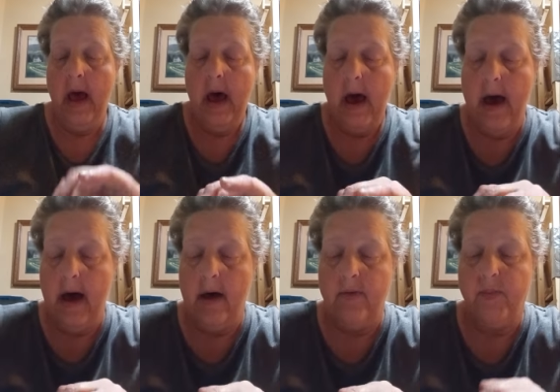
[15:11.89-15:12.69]

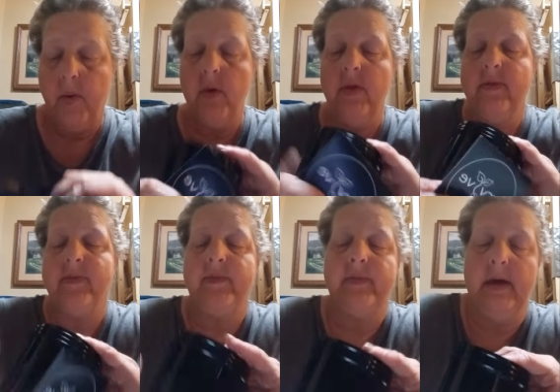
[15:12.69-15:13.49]
As for the
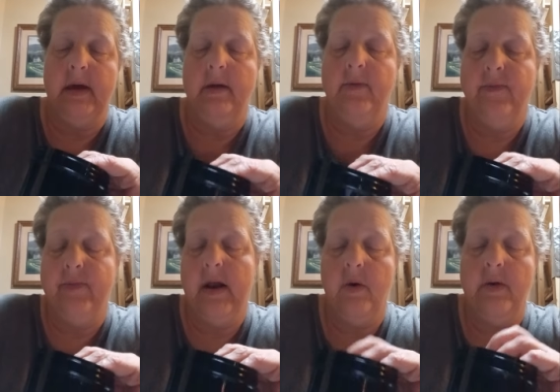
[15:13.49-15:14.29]
seeds
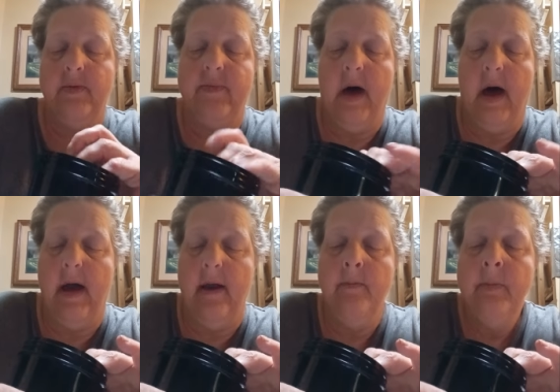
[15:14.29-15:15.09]
that are
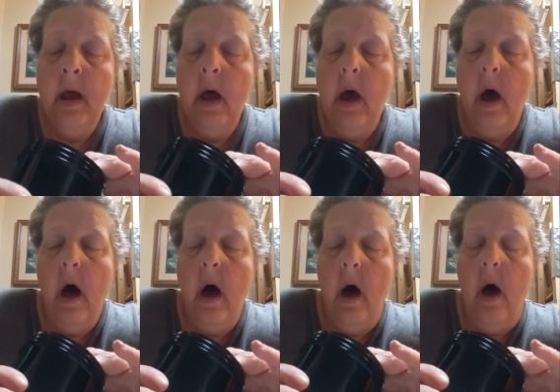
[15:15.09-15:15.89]
inside,
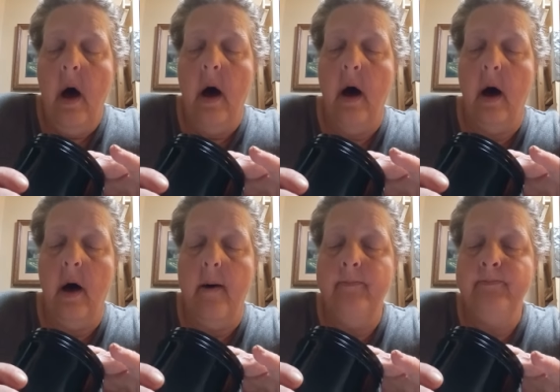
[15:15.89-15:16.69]

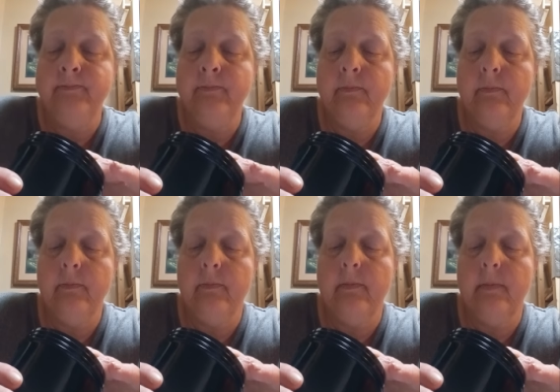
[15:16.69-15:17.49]
um,
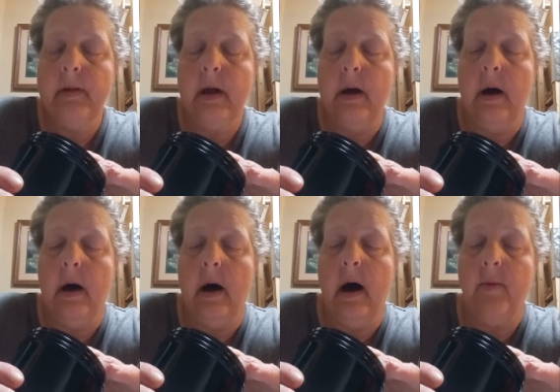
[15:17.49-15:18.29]

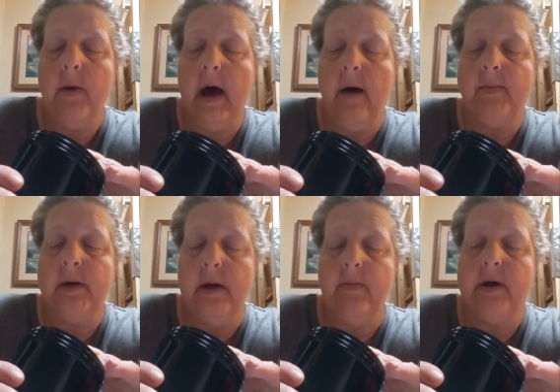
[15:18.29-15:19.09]
I would have to
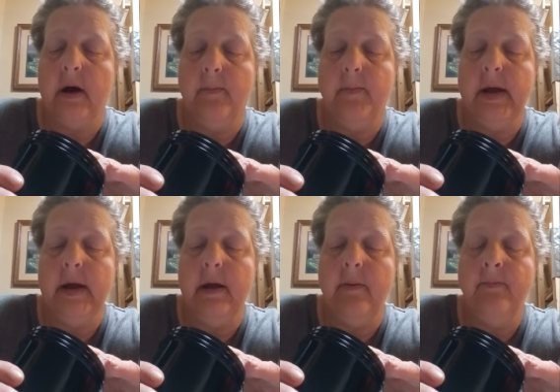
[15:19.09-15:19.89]
give the
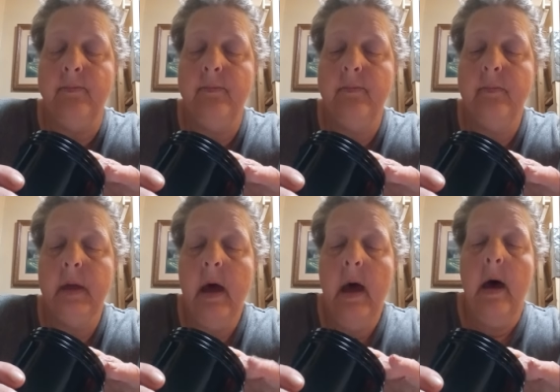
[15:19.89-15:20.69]
company
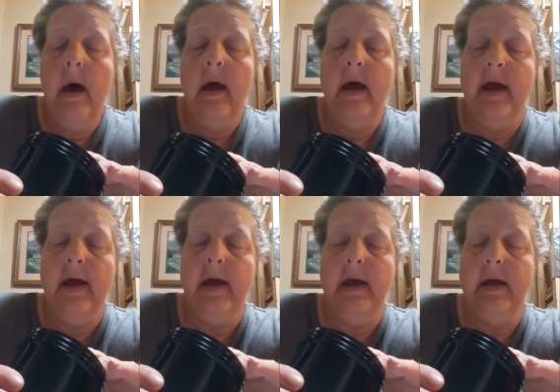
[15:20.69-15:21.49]

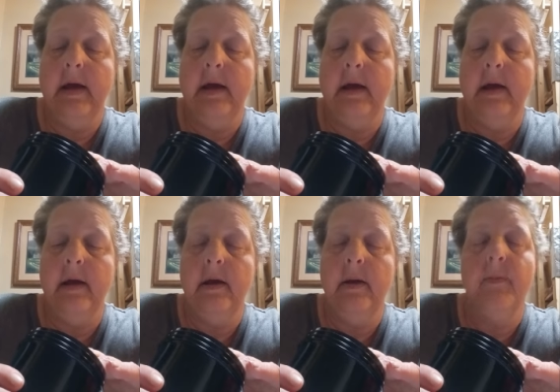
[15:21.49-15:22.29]

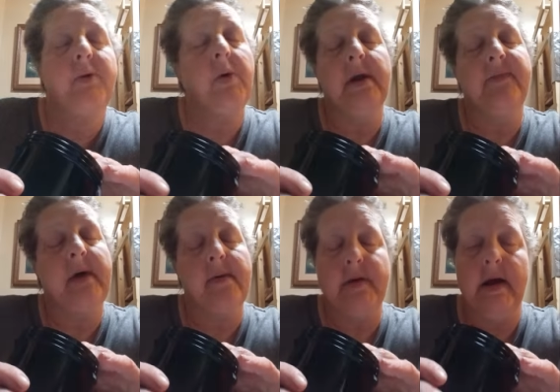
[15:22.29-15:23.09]
a between a
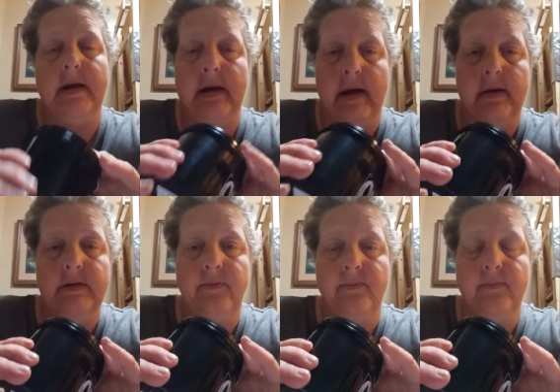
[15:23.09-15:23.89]
seven and an
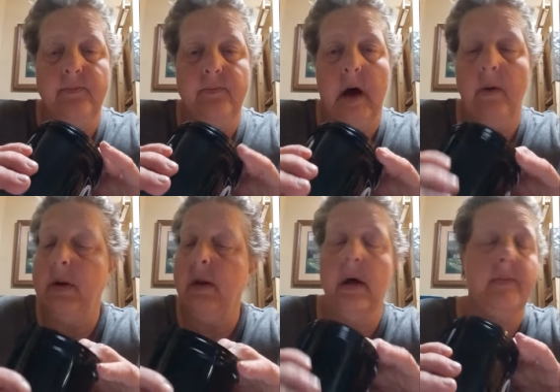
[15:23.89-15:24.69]
eight. I would
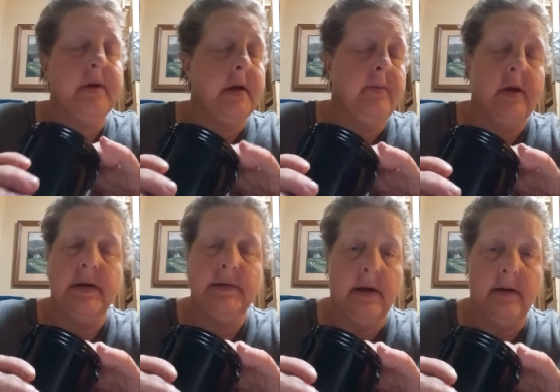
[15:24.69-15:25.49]
love to give you a
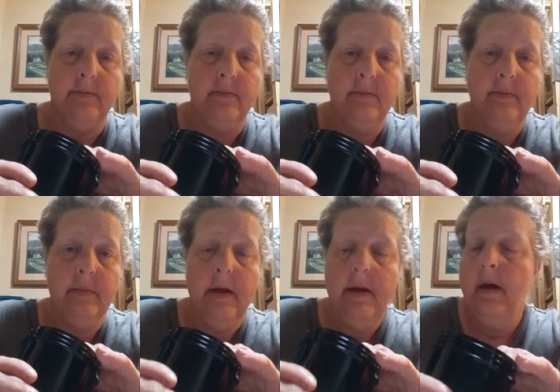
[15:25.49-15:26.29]
ten.
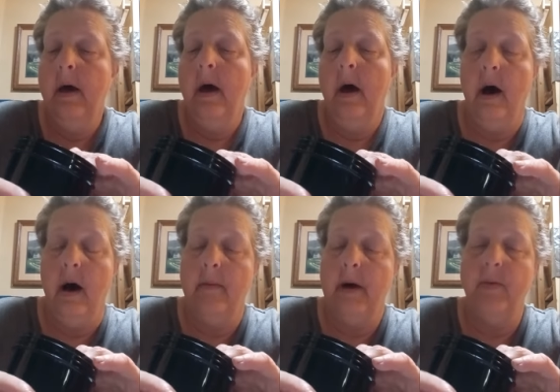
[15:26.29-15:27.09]

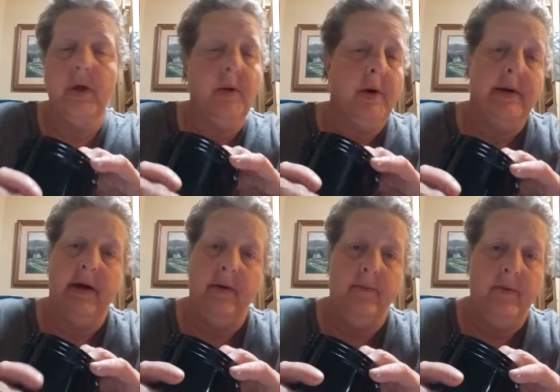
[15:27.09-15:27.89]
Um, I really would, Dave.